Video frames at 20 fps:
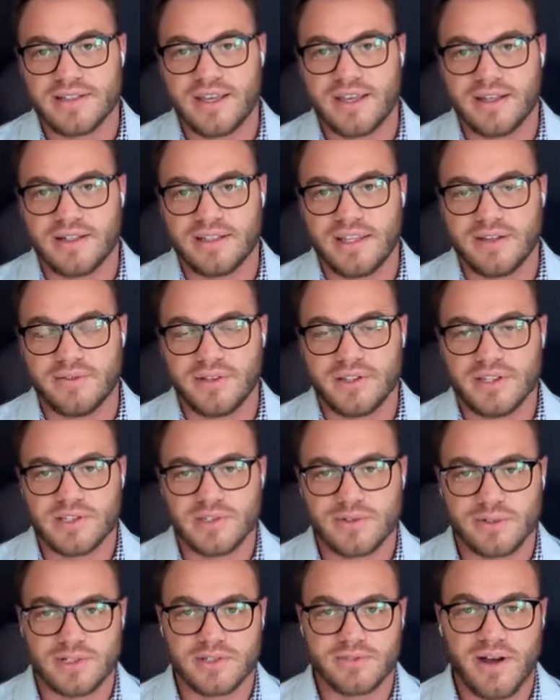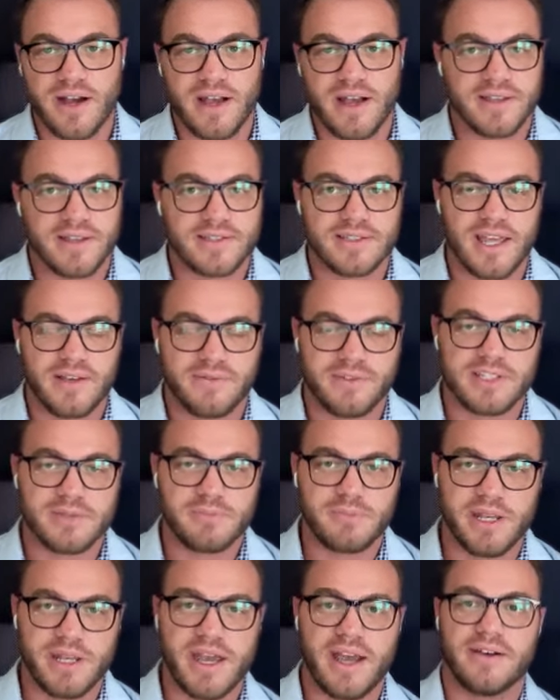and give it the source files and have it
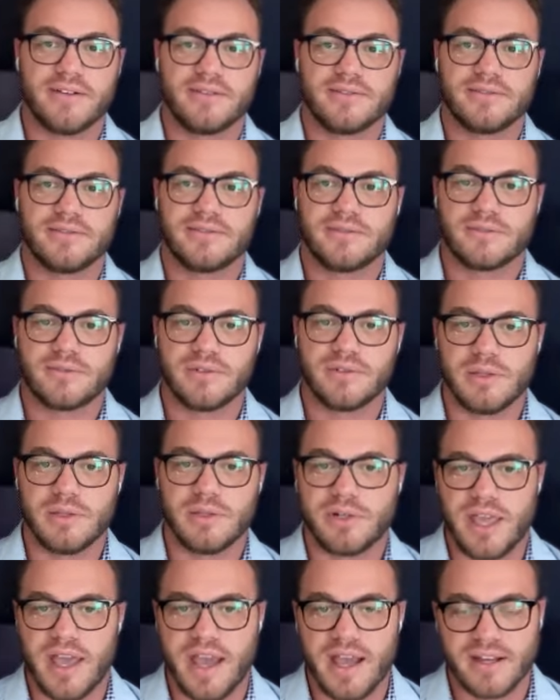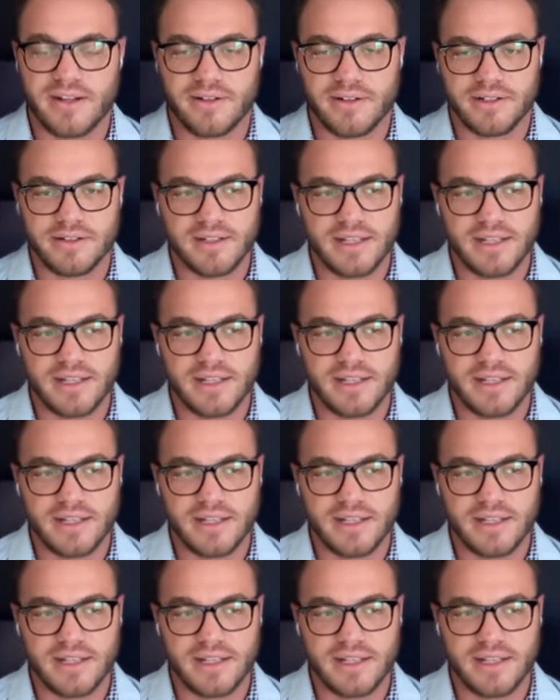spit out really pretty accurate.